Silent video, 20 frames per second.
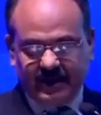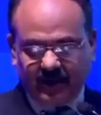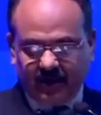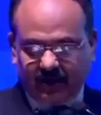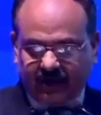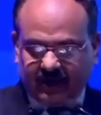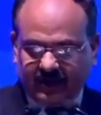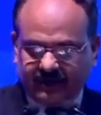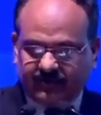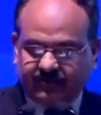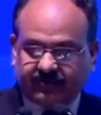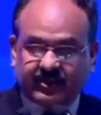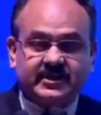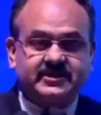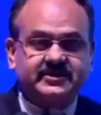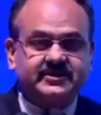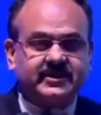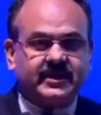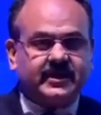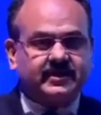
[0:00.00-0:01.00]
when
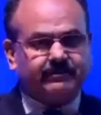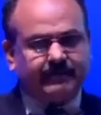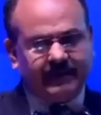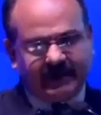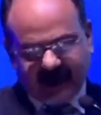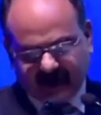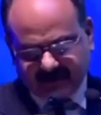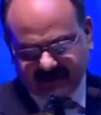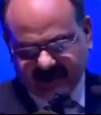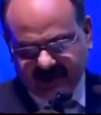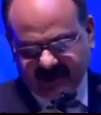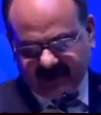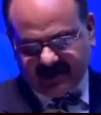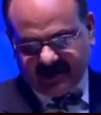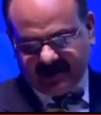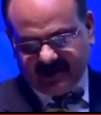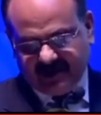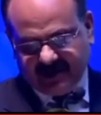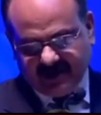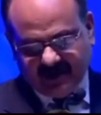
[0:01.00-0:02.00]
Farji and Benami
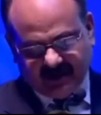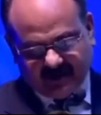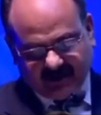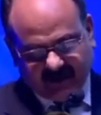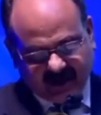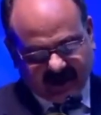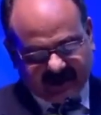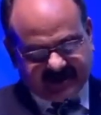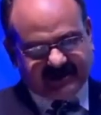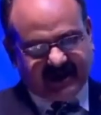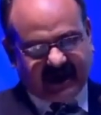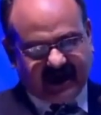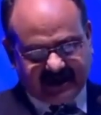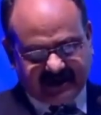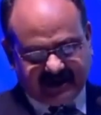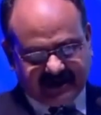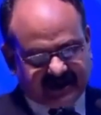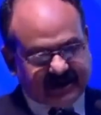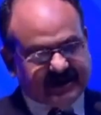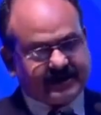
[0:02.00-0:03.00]
words are
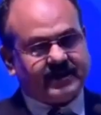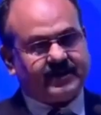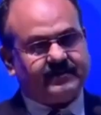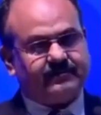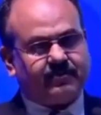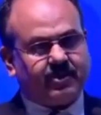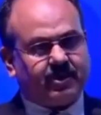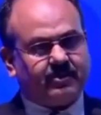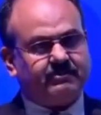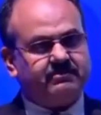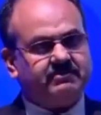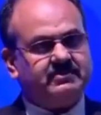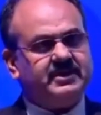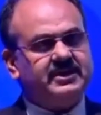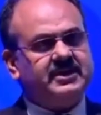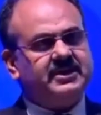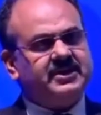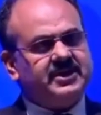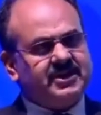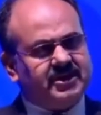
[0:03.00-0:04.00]
deleted from
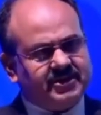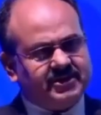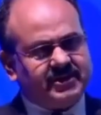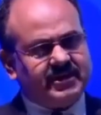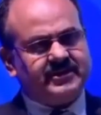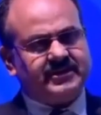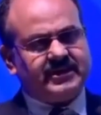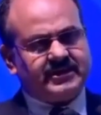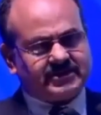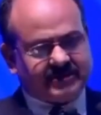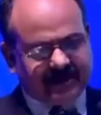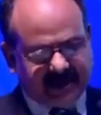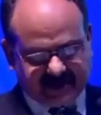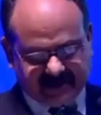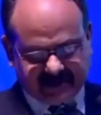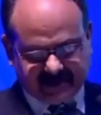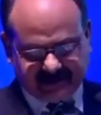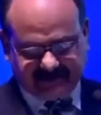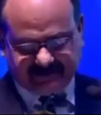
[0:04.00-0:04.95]
Indian dictionary.